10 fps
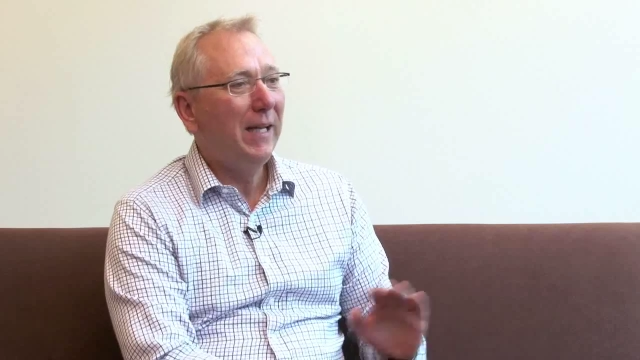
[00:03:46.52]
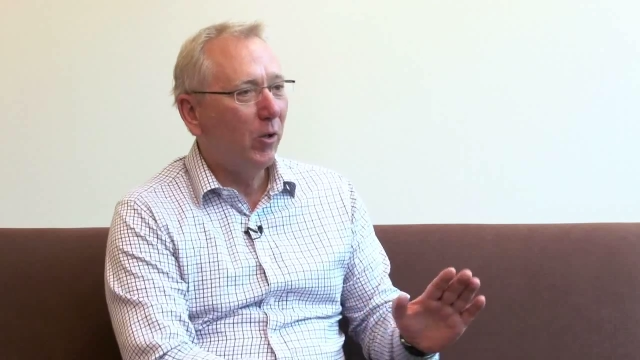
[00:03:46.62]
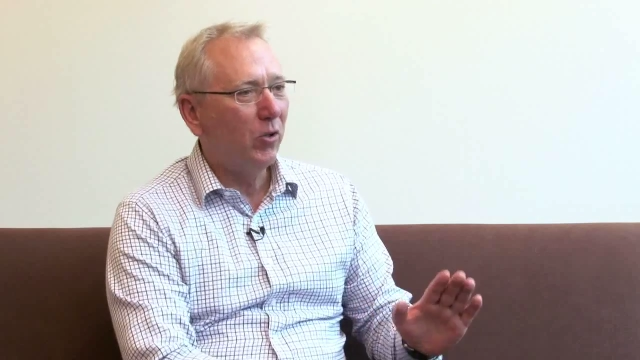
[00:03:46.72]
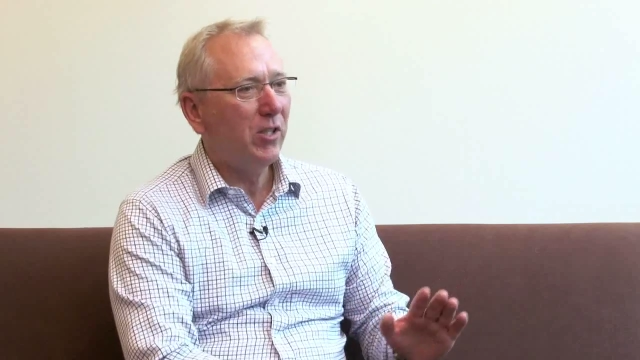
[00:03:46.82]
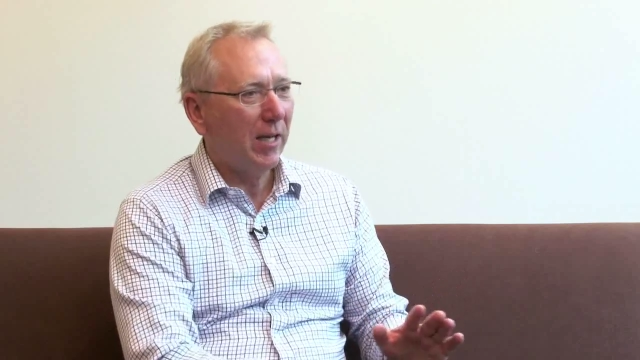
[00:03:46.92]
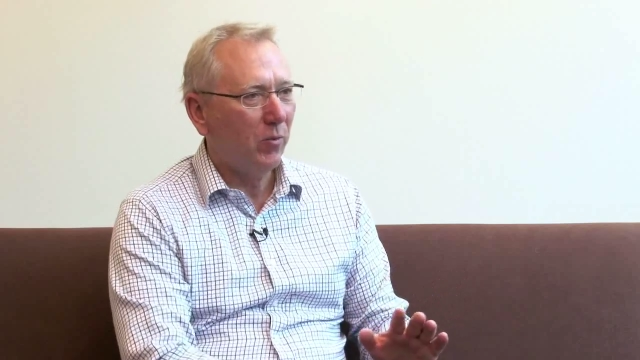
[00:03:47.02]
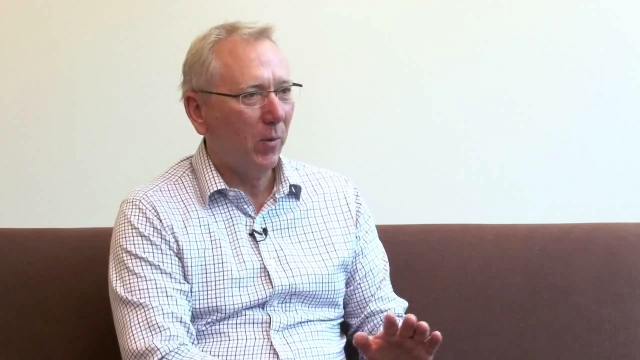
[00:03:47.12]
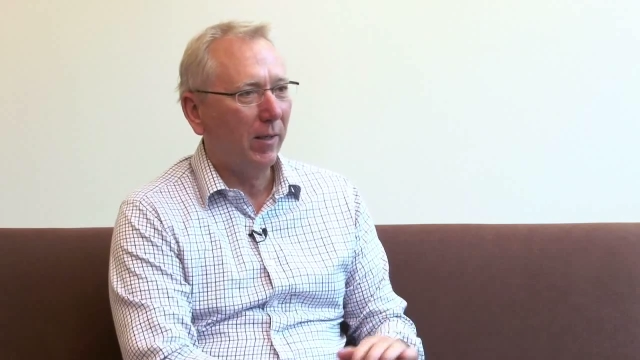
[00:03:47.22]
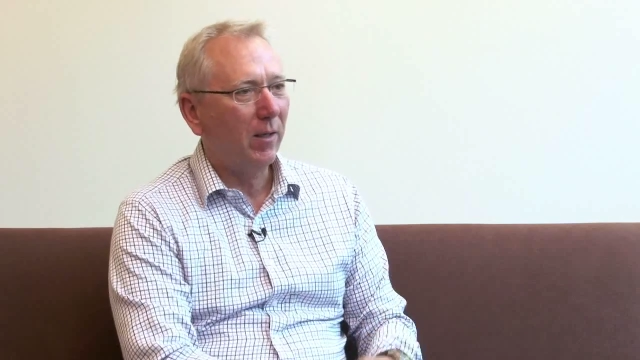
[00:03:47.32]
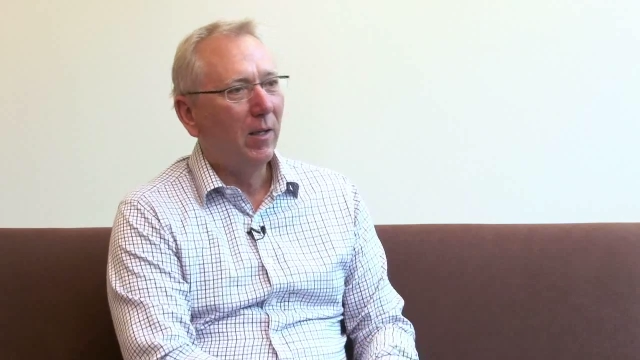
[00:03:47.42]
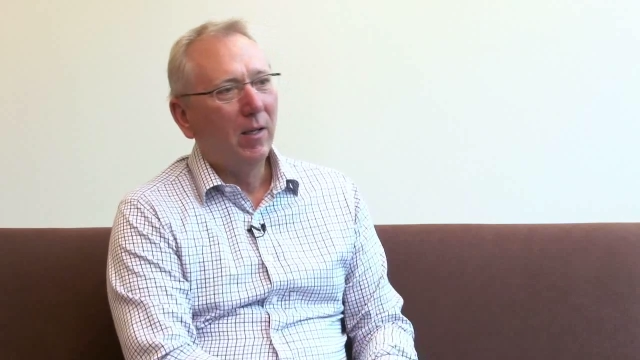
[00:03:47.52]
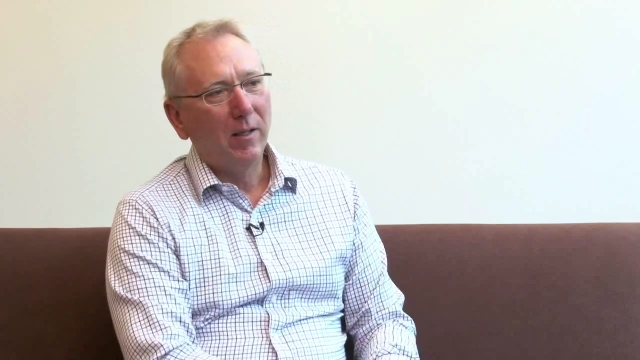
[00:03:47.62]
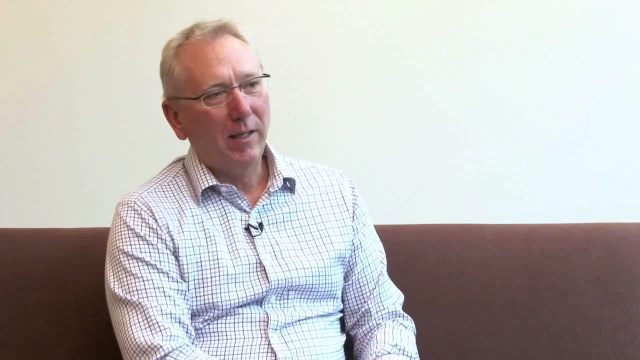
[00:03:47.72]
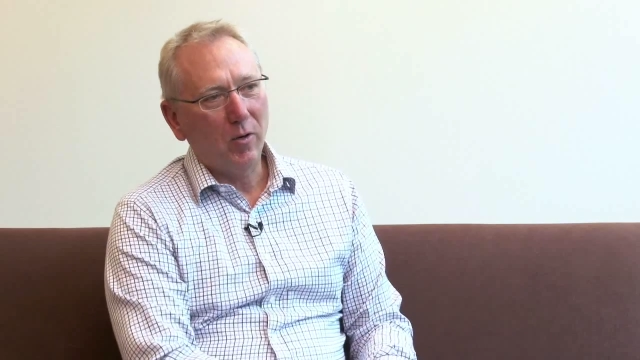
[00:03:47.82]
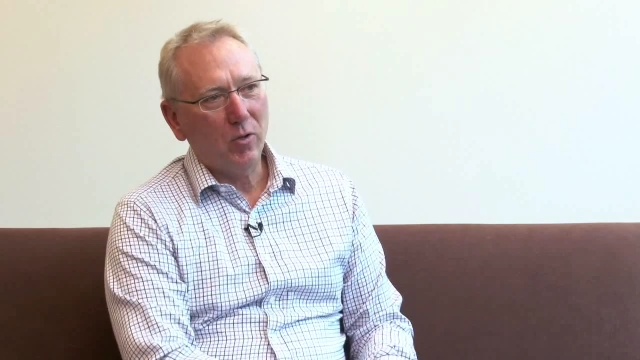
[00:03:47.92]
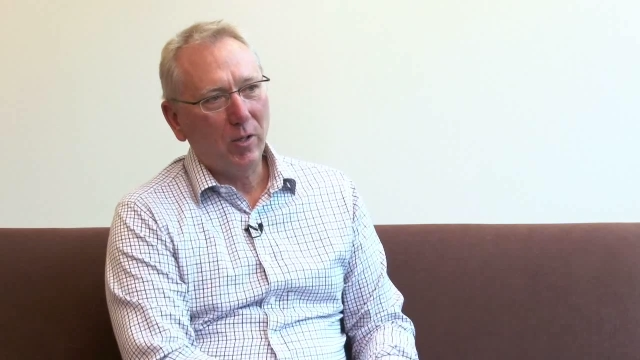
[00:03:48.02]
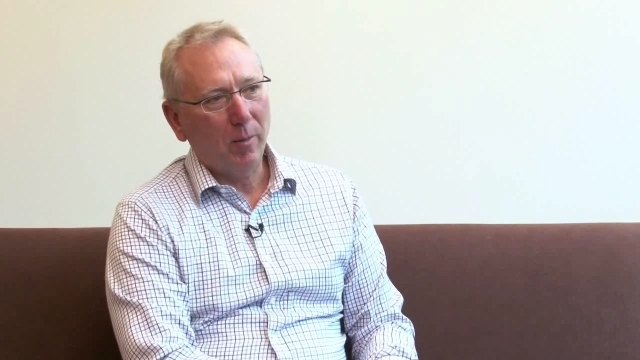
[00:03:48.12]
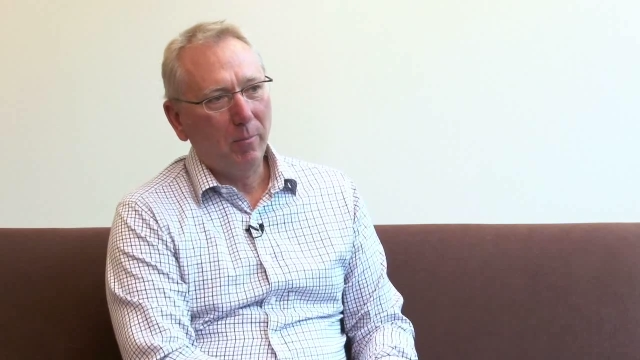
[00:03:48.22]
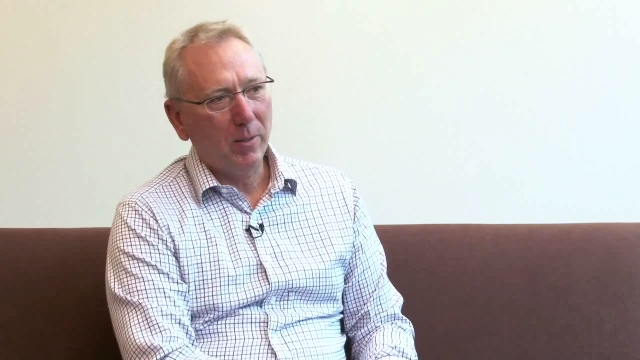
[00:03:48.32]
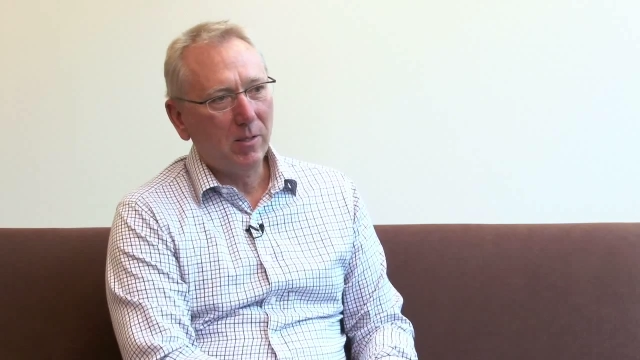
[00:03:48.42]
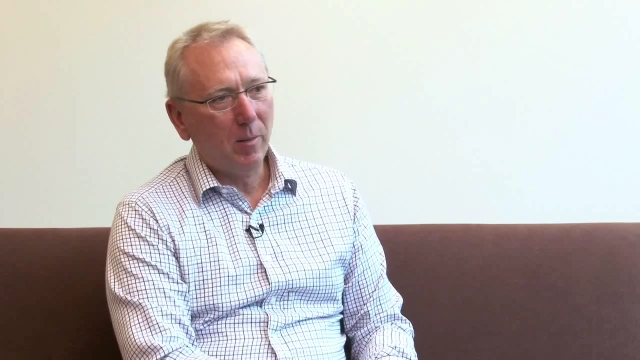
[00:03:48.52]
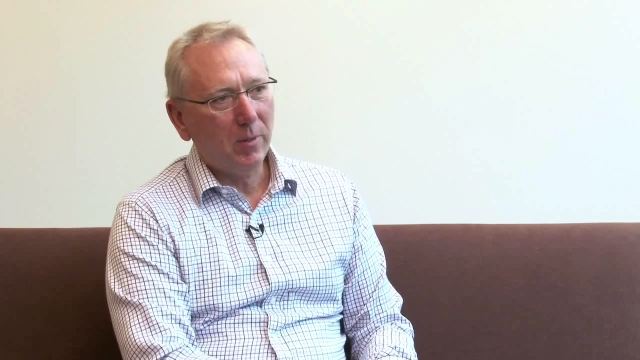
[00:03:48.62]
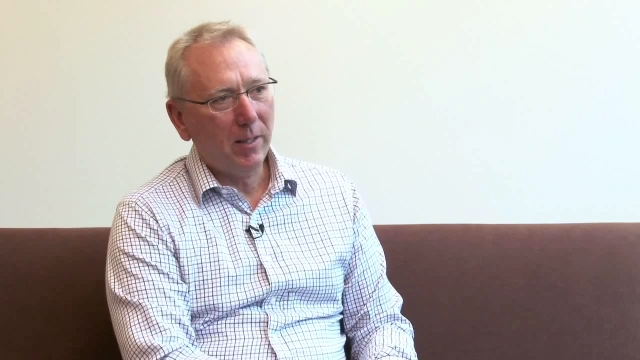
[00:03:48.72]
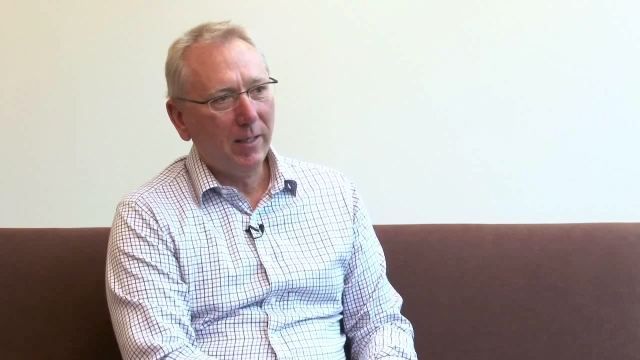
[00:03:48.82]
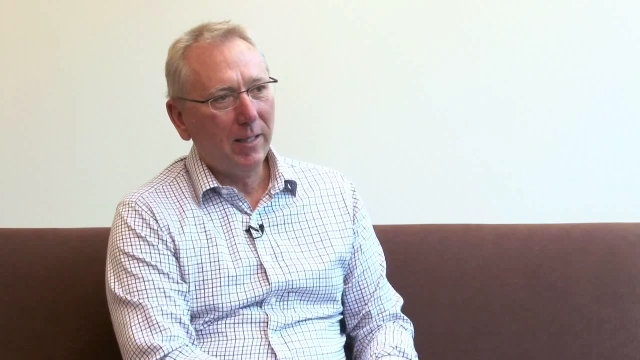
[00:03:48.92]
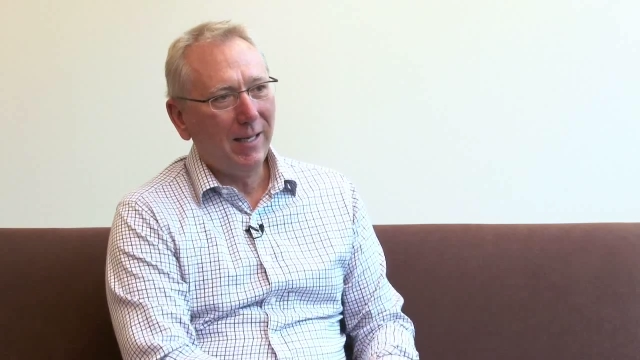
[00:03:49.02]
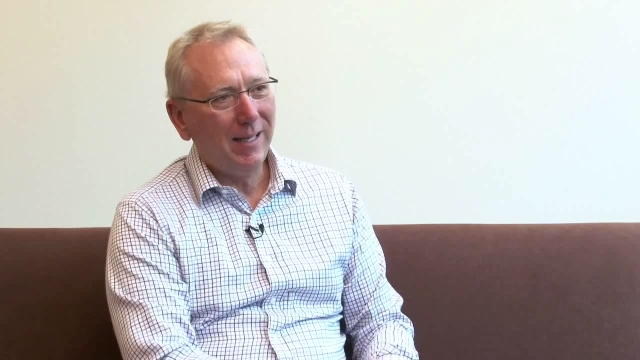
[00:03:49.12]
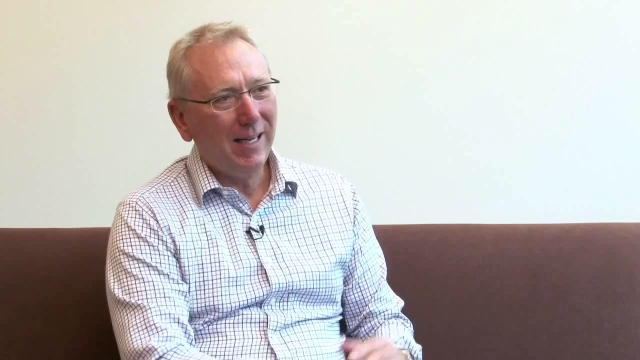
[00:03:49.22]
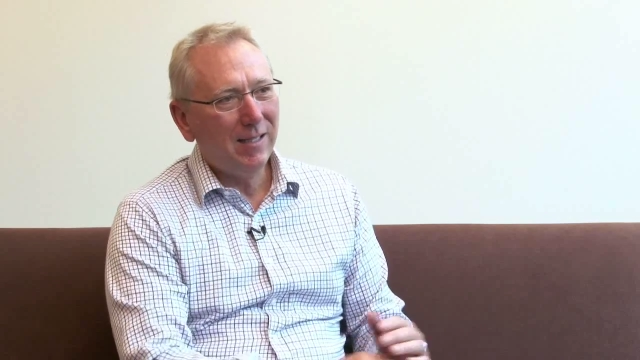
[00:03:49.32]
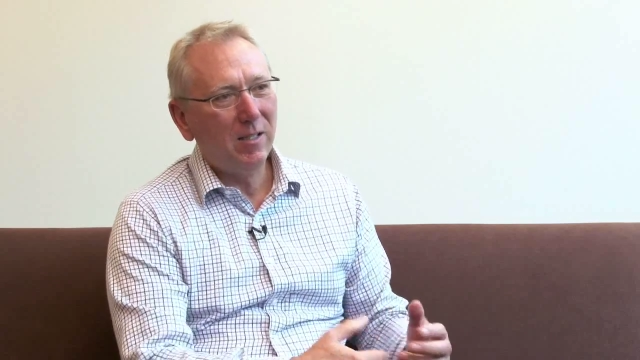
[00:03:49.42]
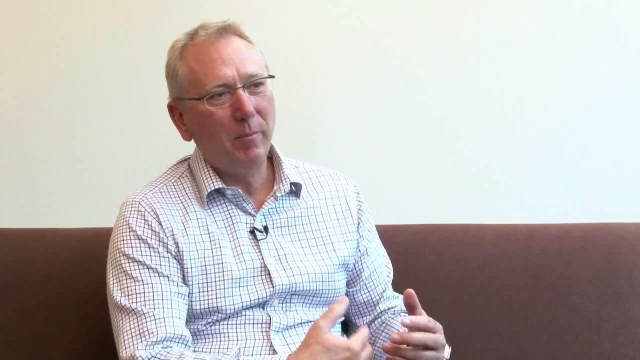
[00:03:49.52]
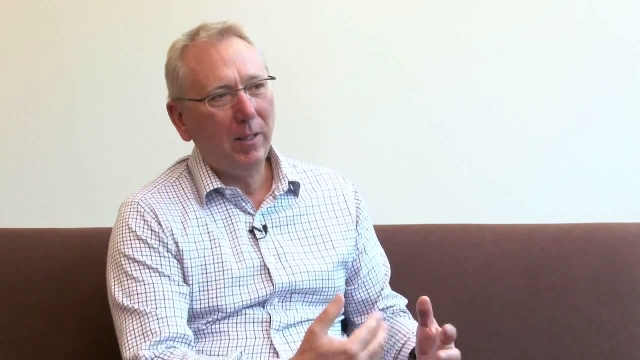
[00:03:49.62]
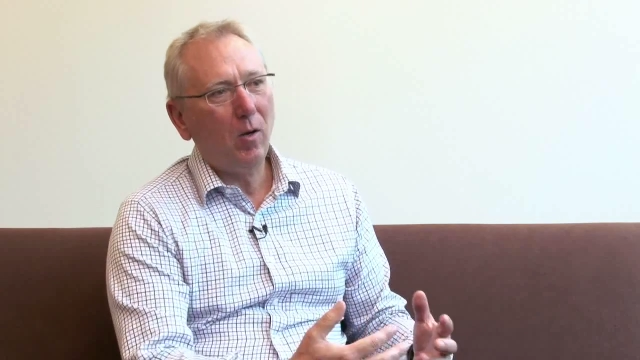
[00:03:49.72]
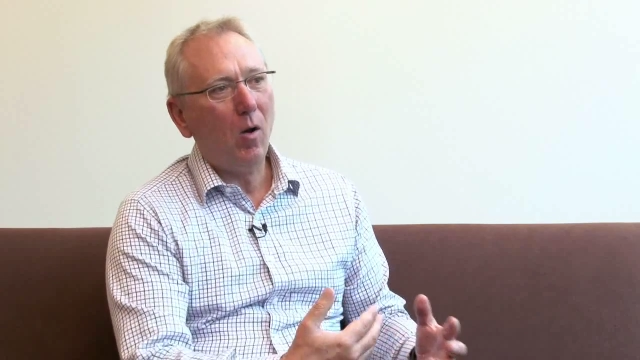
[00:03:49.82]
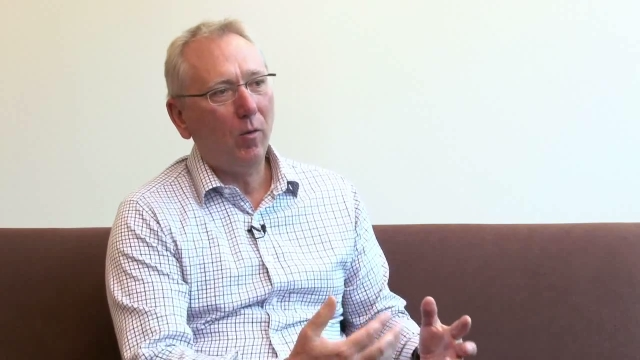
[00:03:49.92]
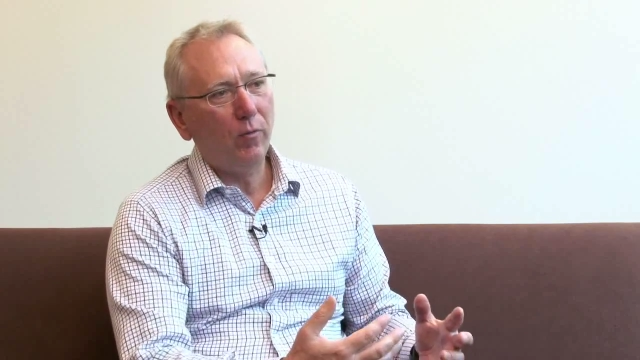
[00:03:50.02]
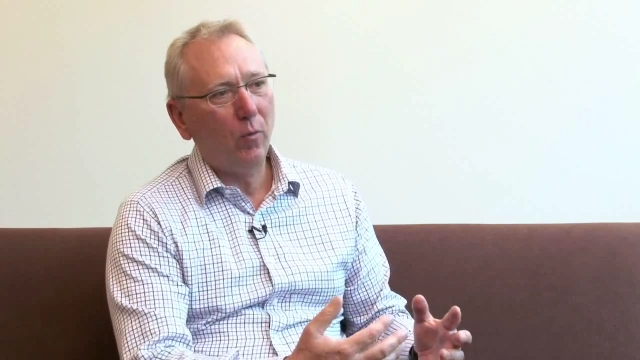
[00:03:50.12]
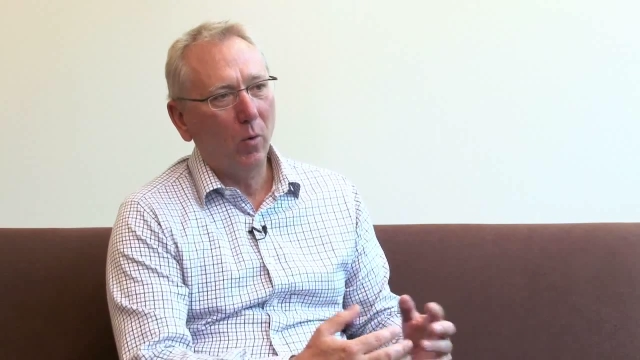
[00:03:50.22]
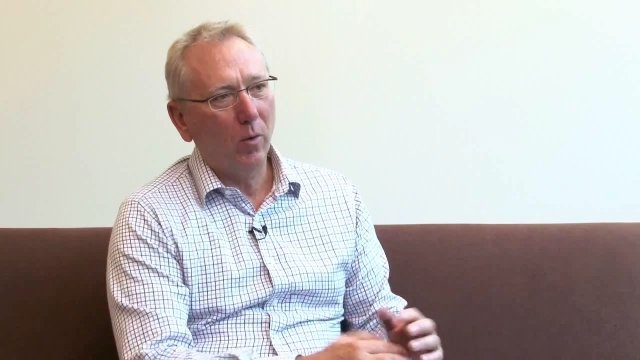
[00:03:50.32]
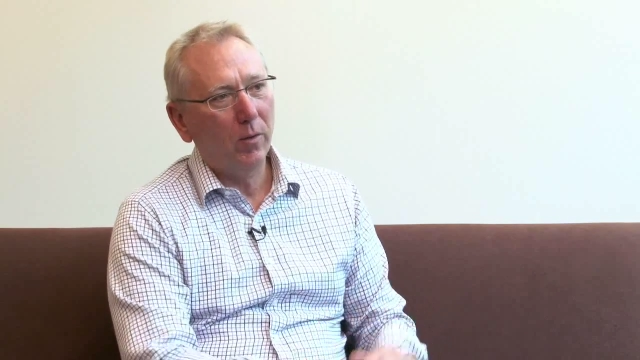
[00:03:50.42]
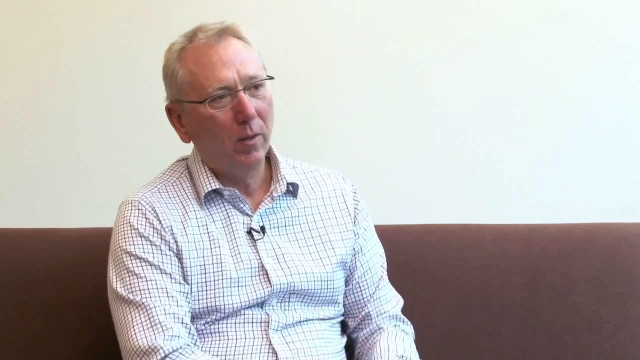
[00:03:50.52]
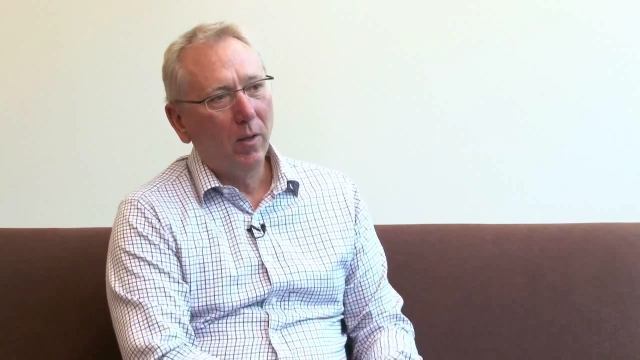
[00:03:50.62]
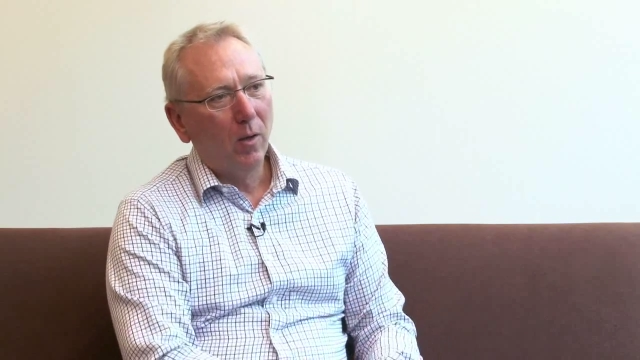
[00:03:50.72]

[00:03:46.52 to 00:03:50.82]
leader-centric leadership, but something that needs to be called forth